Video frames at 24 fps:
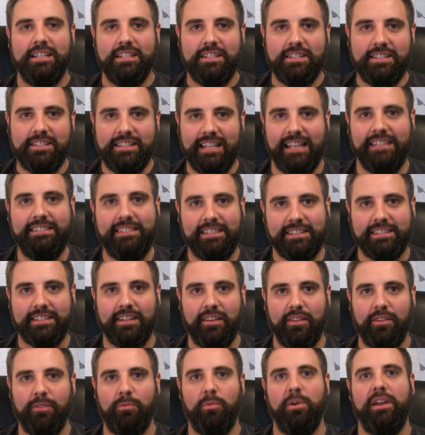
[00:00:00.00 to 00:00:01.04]
since
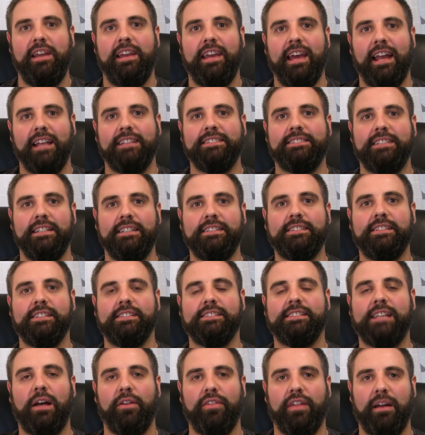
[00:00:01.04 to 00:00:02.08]
the weekend, since the
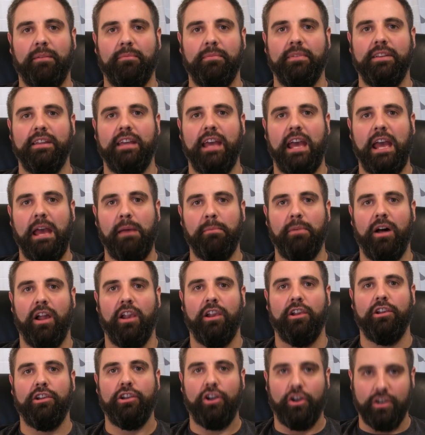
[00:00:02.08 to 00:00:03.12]
Southampton game, a
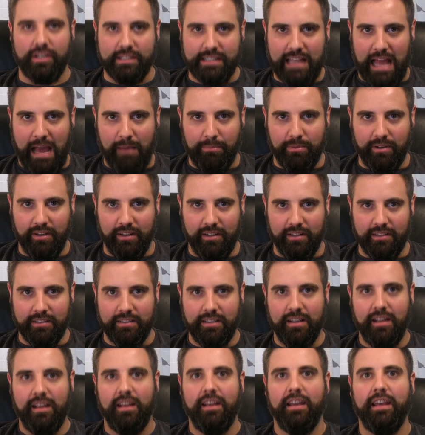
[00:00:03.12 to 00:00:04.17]
lot has
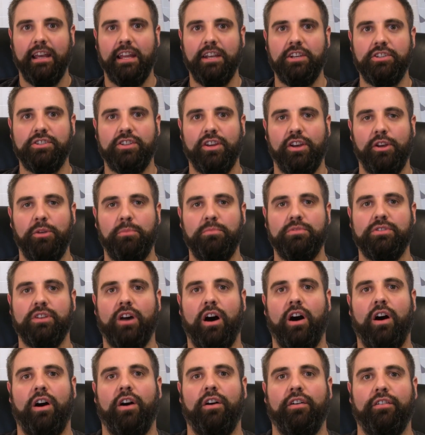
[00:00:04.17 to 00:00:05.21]
happened in terms
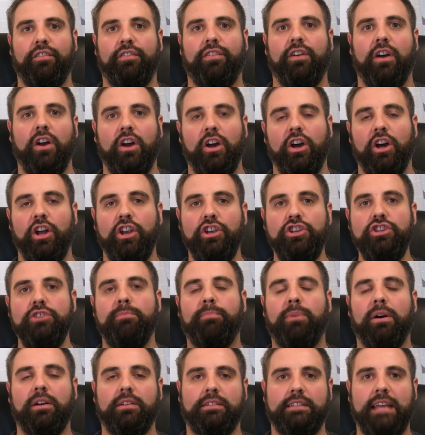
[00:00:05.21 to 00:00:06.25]
of a
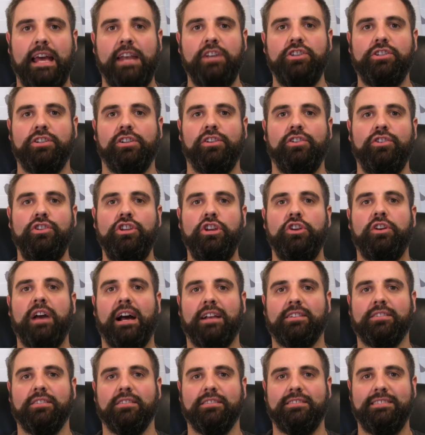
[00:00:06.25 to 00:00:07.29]
potential
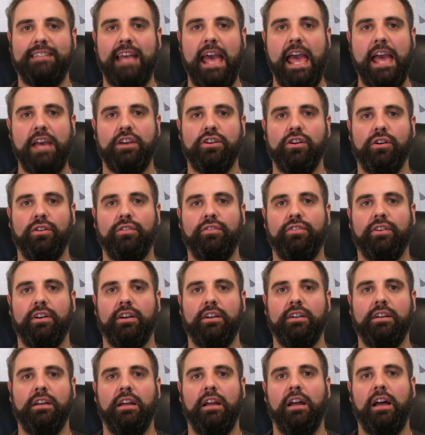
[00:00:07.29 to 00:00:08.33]
Newcastle
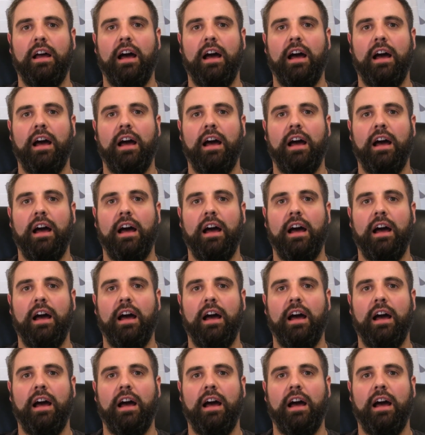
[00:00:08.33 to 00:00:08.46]
takeover.